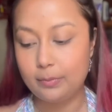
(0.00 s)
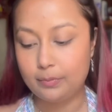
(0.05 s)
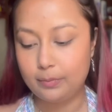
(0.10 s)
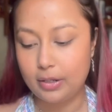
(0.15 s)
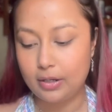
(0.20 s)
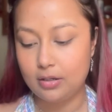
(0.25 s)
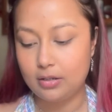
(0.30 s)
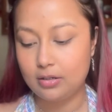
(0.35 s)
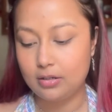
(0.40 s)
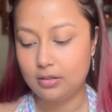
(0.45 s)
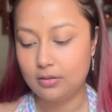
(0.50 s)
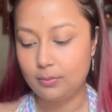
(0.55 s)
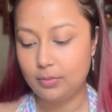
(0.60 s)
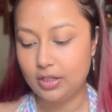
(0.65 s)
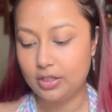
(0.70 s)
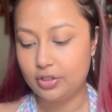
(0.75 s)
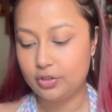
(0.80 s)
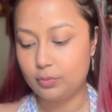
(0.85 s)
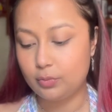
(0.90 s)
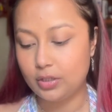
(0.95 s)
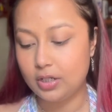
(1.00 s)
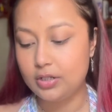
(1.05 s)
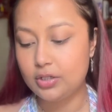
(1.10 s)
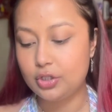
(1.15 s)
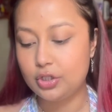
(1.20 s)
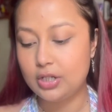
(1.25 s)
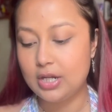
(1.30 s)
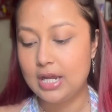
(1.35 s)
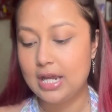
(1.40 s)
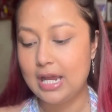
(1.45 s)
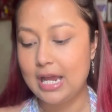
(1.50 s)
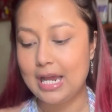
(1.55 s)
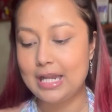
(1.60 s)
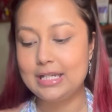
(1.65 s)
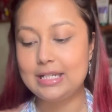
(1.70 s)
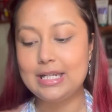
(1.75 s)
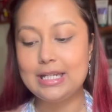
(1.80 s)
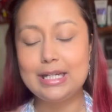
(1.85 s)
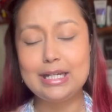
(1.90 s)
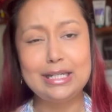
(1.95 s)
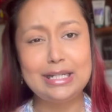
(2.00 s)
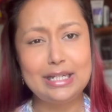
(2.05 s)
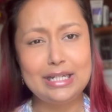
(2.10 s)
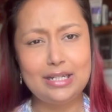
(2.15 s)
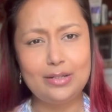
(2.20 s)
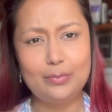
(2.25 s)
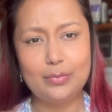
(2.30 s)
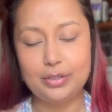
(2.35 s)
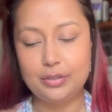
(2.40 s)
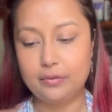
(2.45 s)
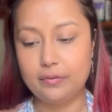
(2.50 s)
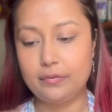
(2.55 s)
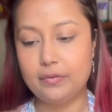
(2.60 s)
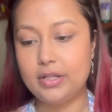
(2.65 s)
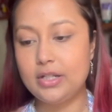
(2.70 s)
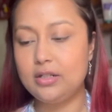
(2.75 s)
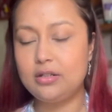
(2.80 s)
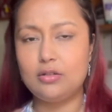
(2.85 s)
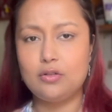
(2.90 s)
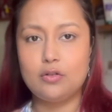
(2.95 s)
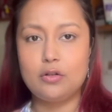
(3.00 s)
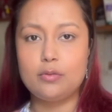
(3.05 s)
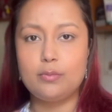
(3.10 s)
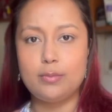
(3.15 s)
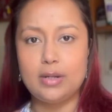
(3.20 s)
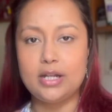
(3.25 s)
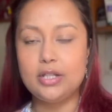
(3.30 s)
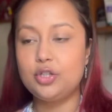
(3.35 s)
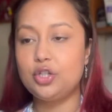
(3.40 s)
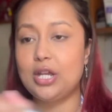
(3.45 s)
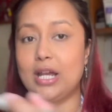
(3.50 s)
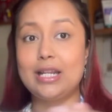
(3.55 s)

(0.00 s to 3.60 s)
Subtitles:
blush brush, and take a little bit of it, not much.